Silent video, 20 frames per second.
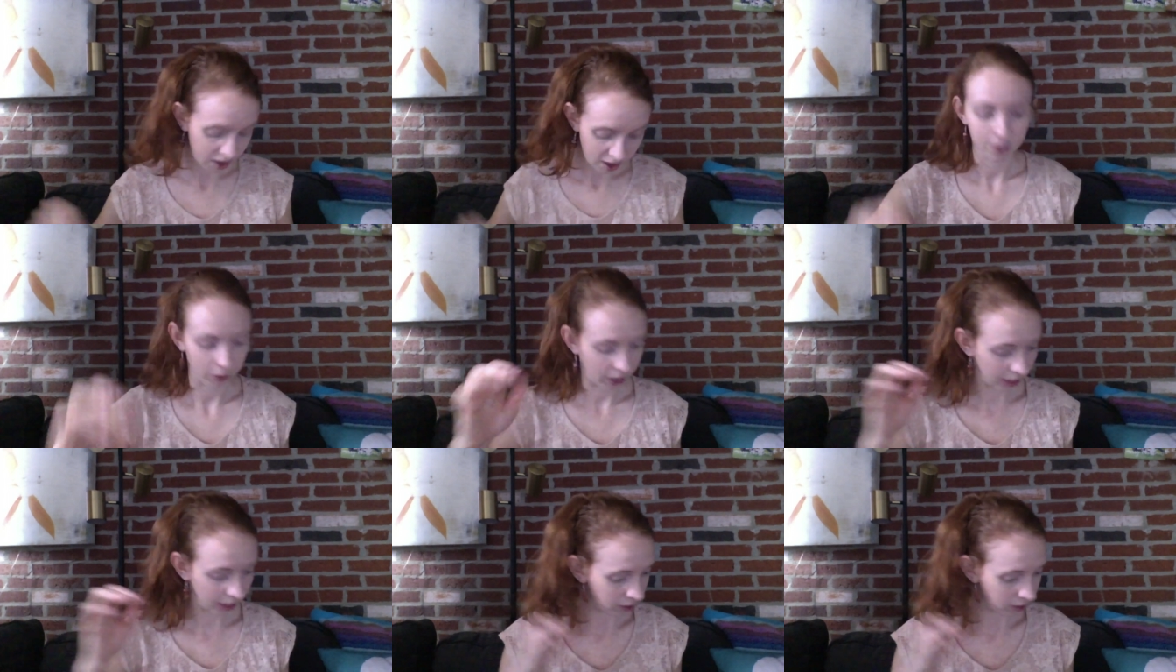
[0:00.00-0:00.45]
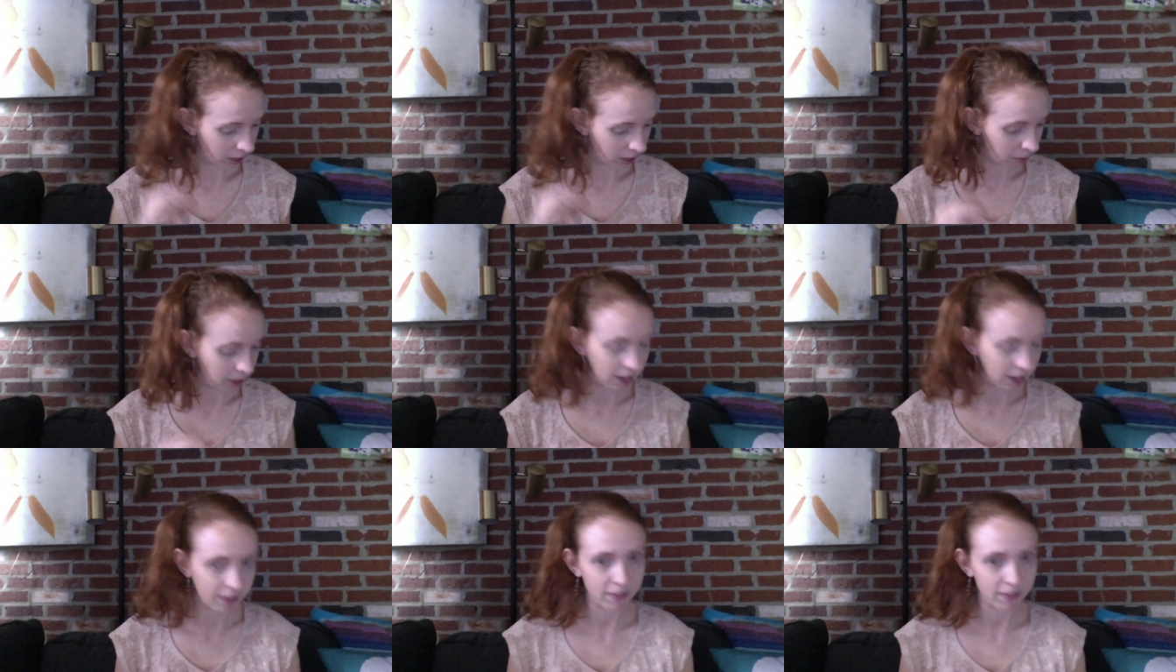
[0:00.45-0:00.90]
Okay, so now
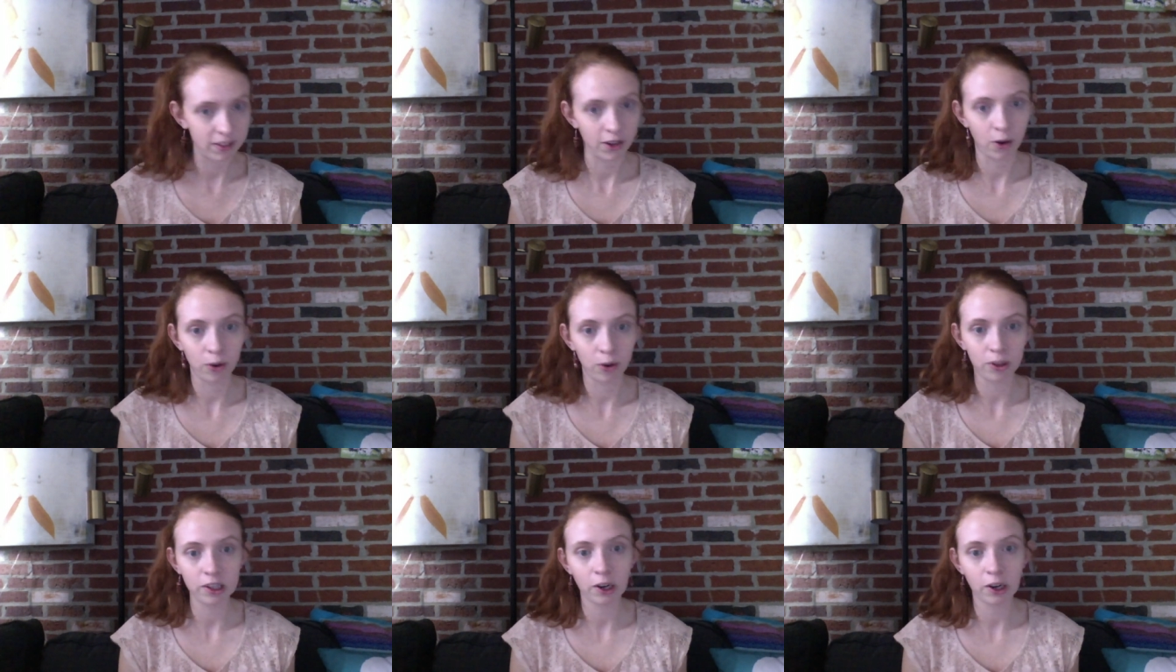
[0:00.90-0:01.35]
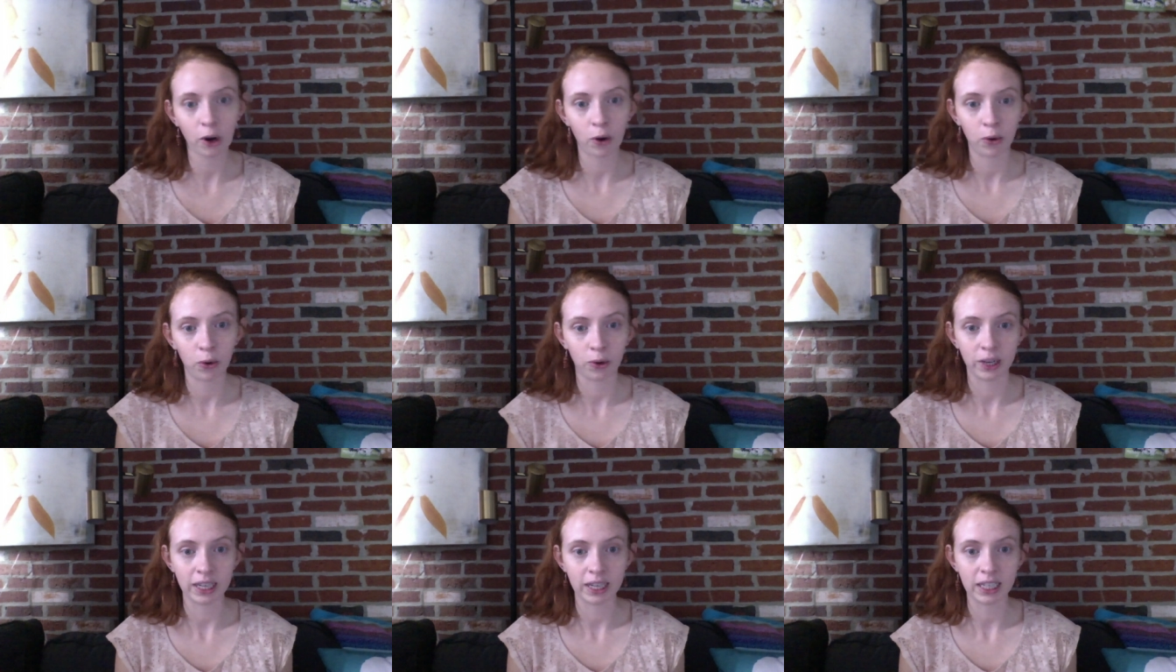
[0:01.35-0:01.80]
we have the old
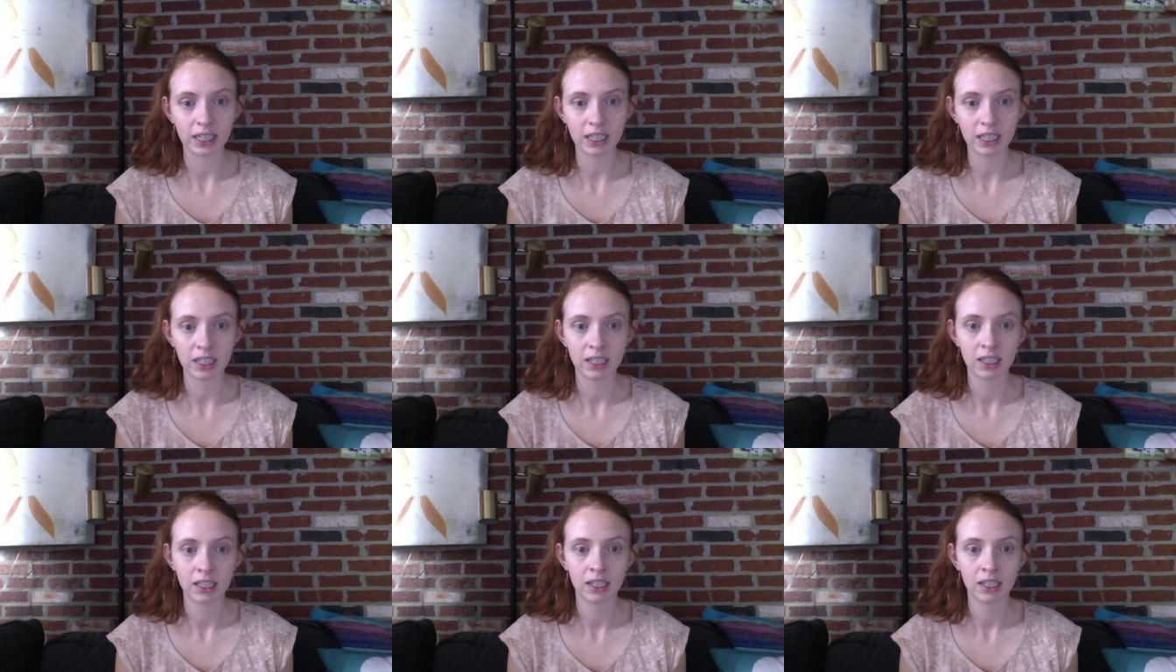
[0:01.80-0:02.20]
coin.